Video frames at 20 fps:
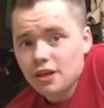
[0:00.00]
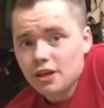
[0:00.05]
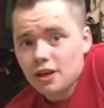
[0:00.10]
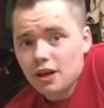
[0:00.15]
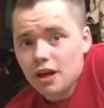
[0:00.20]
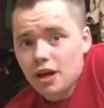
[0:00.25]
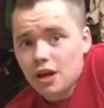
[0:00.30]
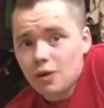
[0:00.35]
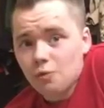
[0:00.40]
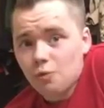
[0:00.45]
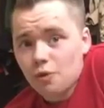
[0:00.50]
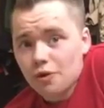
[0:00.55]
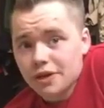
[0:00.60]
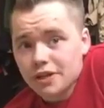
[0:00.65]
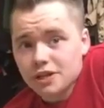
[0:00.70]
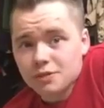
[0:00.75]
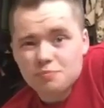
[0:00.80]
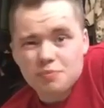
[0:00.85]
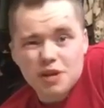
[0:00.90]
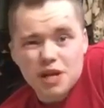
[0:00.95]
Uh, what
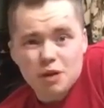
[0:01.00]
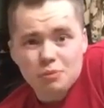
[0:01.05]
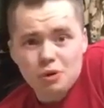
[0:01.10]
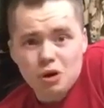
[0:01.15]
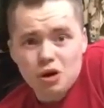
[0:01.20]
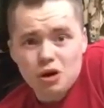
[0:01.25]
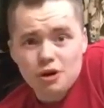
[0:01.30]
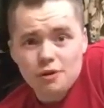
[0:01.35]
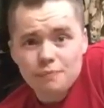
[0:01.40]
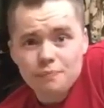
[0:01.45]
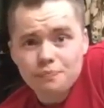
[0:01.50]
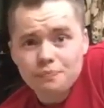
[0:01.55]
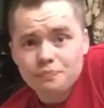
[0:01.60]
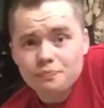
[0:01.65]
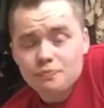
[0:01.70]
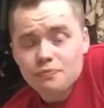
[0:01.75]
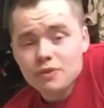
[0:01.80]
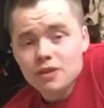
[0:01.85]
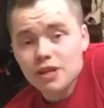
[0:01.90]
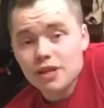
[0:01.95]
is BMR?
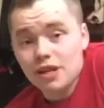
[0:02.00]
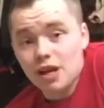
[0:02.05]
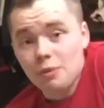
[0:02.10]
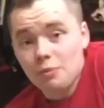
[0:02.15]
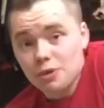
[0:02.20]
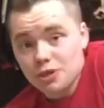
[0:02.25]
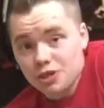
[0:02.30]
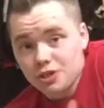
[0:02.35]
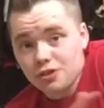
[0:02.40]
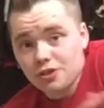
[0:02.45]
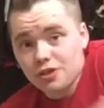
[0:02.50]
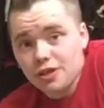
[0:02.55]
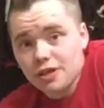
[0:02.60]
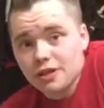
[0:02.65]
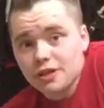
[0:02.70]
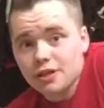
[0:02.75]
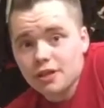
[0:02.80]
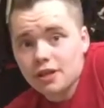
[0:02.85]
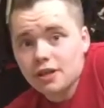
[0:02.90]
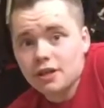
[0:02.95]
And I'm actually going to
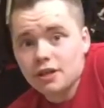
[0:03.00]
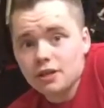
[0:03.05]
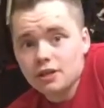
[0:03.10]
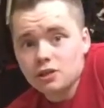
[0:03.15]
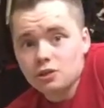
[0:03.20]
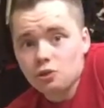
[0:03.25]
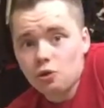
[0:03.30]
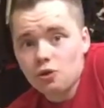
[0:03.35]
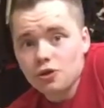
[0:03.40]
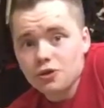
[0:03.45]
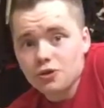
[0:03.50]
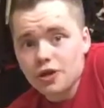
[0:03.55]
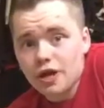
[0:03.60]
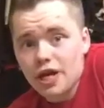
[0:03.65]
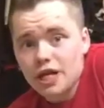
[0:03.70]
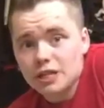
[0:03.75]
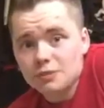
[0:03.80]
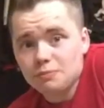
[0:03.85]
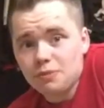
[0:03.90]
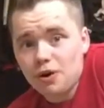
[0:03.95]
talk you
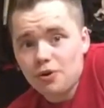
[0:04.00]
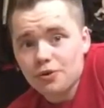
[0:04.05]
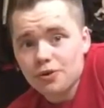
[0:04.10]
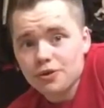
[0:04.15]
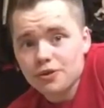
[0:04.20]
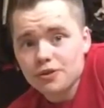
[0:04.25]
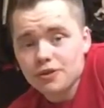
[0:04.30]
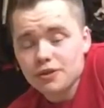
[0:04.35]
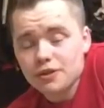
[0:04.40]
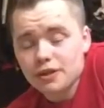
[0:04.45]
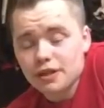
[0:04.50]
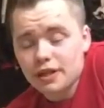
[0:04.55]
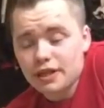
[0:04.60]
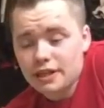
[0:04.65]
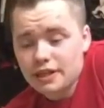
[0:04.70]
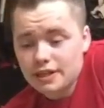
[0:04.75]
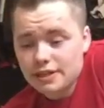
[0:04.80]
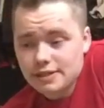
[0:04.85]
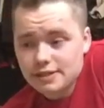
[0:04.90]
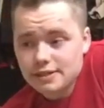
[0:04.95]
guys about it
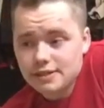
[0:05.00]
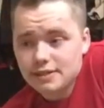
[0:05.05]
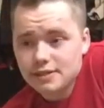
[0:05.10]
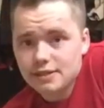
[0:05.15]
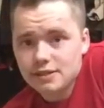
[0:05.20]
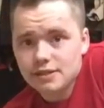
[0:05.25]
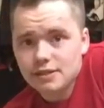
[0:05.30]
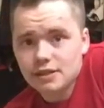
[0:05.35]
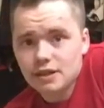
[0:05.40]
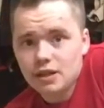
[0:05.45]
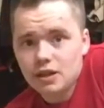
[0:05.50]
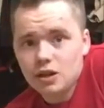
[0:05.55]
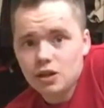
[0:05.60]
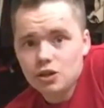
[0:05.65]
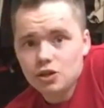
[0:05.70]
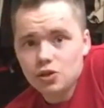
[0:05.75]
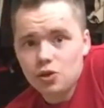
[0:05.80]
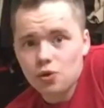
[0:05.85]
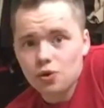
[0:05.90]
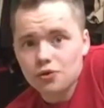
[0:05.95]
and
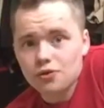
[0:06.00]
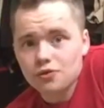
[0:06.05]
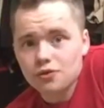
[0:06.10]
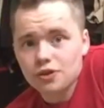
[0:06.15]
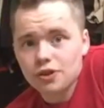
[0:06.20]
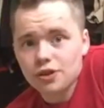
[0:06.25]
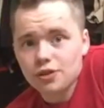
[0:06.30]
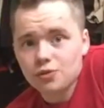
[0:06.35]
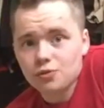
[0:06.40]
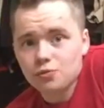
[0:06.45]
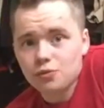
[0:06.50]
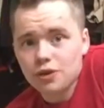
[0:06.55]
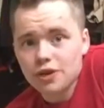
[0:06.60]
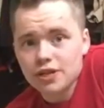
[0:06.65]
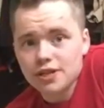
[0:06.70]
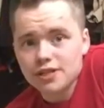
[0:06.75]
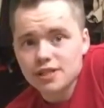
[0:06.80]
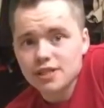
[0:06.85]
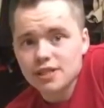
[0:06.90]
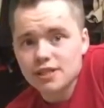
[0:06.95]
talk it through. What
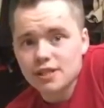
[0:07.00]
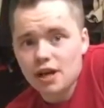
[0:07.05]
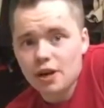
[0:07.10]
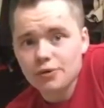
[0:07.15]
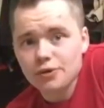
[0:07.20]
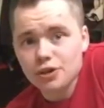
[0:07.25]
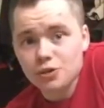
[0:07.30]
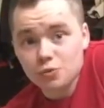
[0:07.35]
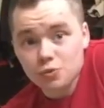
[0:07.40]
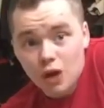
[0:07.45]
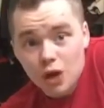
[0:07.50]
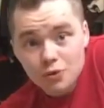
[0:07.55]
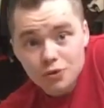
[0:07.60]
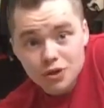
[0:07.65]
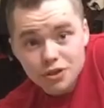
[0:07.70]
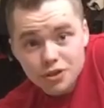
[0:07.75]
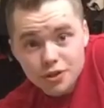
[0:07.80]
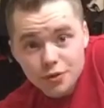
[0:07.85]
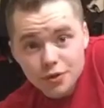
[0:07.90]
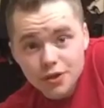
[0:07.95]
is it? How do you how do you
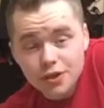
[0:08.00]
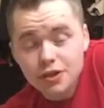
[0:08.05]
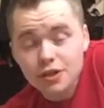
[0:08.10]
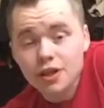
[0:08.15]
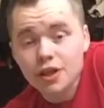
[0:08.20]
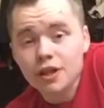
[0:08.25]
do it?